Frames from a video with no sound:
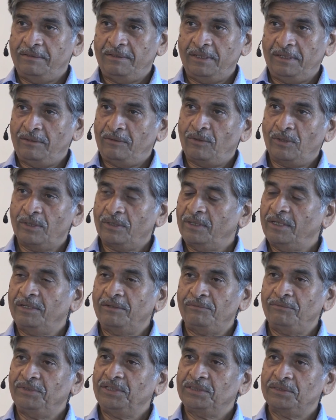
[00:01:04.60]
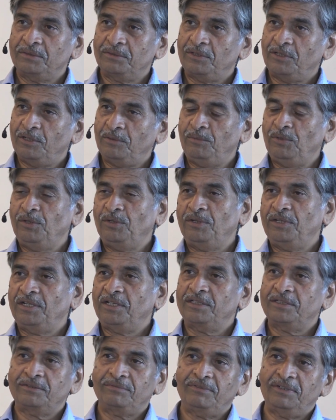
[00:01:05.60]
an organ which
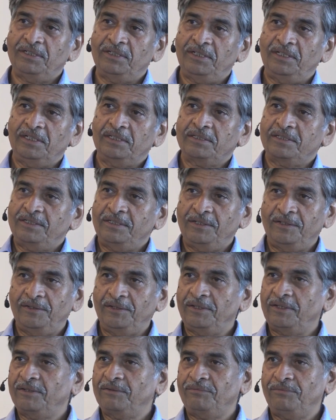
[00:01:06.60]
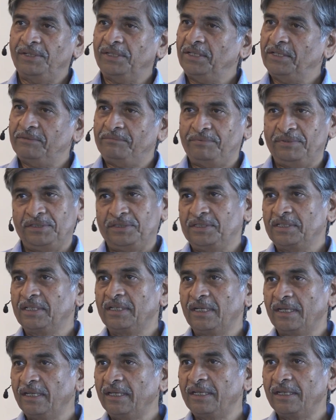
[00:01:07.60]
communicates with the exterior very
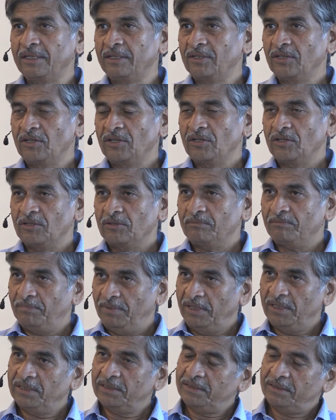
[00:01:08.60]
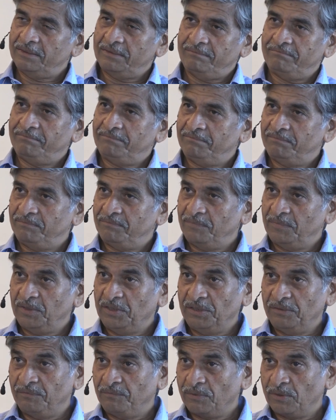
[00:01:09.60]
efficiently, plus
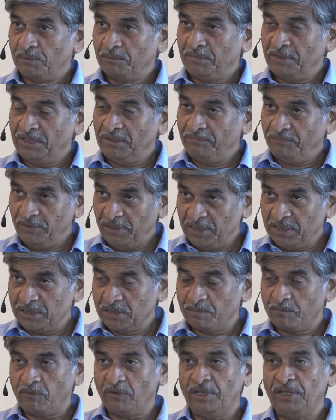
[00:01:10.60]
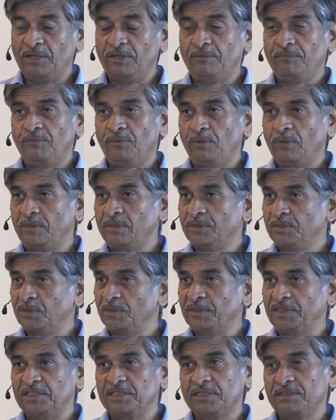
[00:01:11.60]
from defense point of view
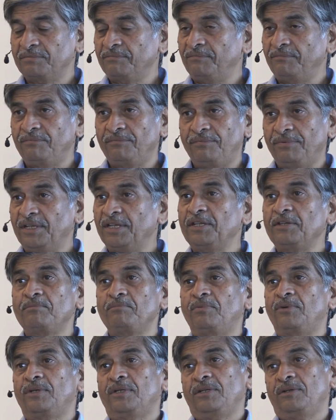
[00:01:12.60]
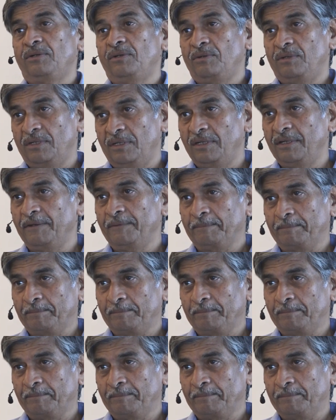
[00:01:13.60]
also it's very important organ.